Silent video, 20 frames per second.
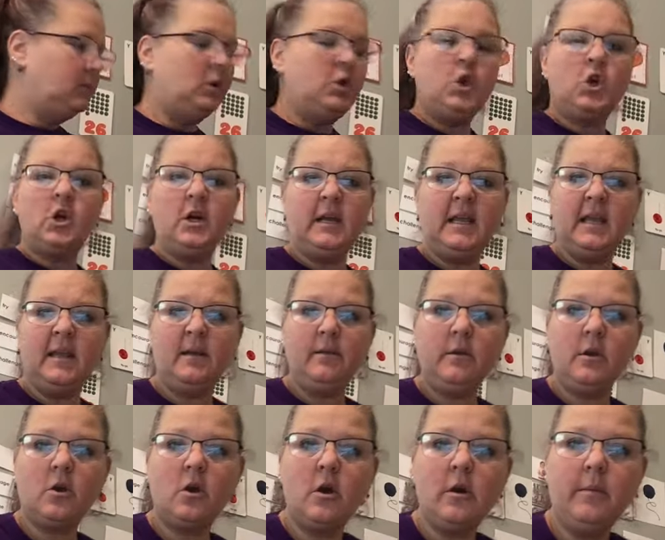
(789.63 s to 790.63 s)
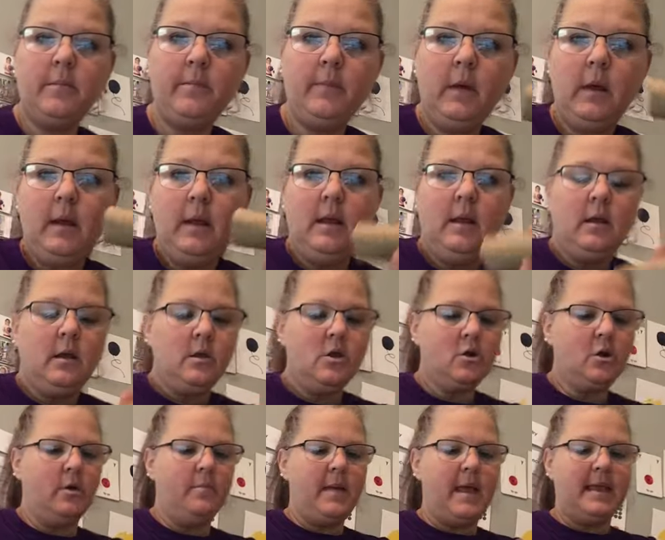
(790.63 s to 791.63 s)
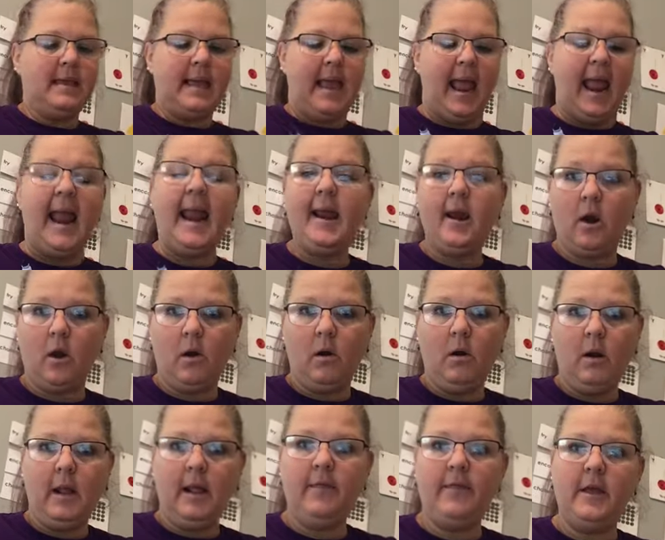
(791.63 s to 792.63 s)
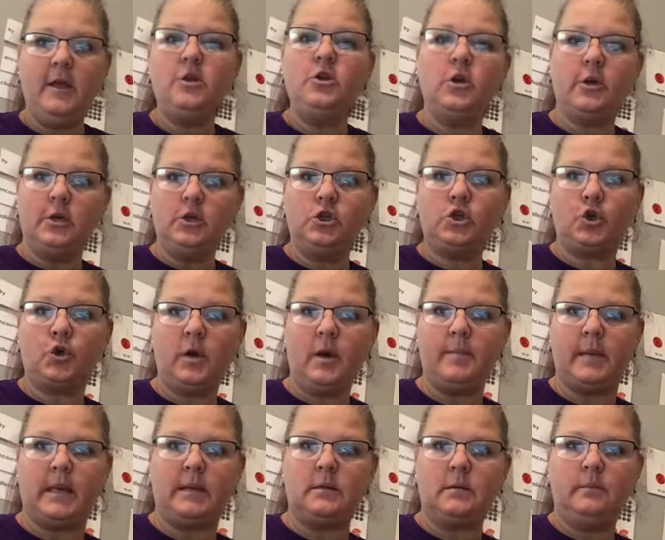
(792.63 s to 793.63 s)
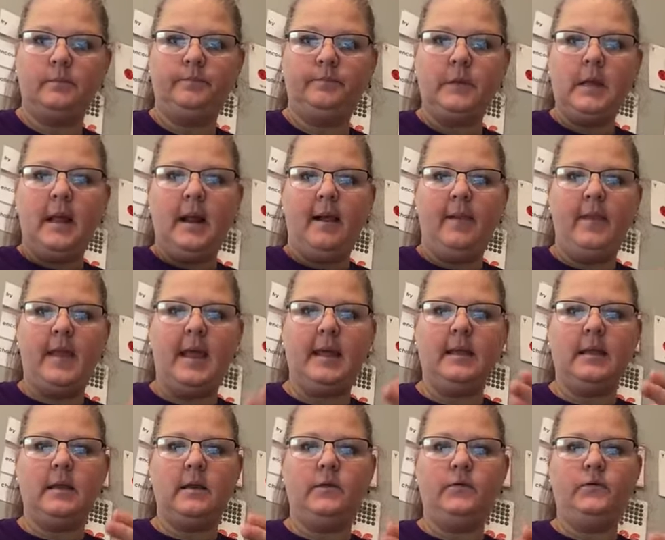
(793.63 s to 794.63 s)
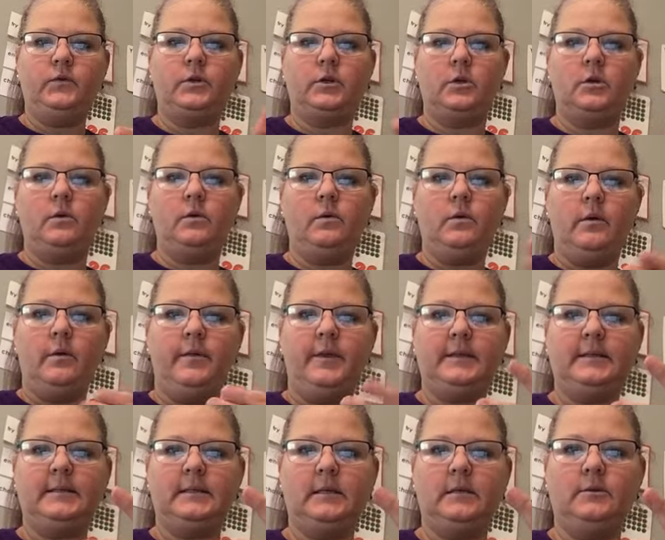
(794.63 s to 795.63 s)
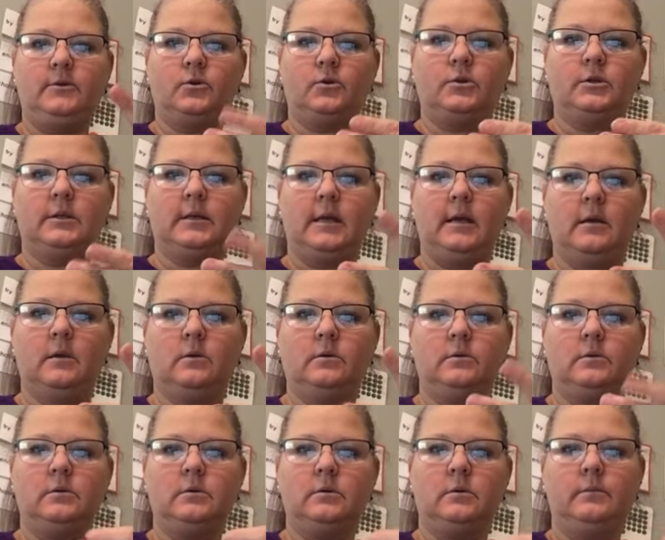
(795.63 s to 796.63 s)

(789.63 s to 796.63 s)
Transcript: You're gonna get you're gonna you're gonna make hair and then you can trim it. And that gives you the scissor skills.